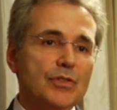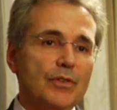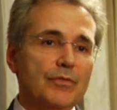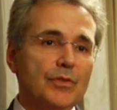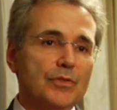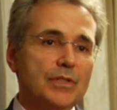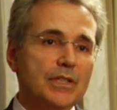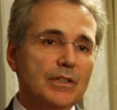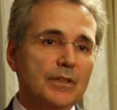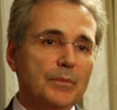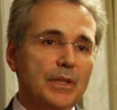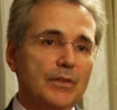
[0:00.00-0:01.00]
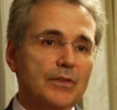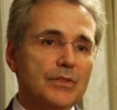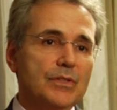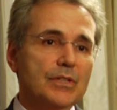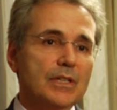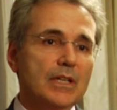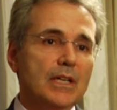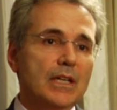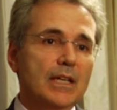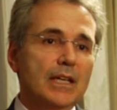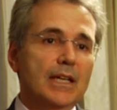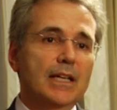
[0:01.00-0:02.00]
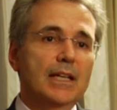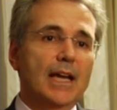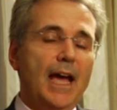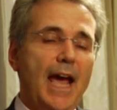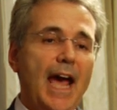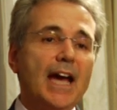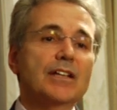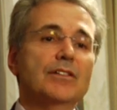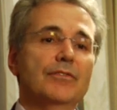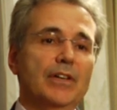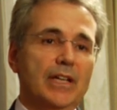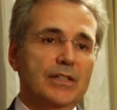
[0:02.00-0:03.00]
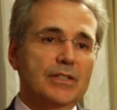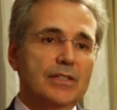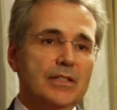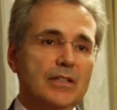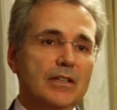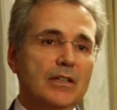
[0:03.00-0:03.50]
of your telomeres, it activates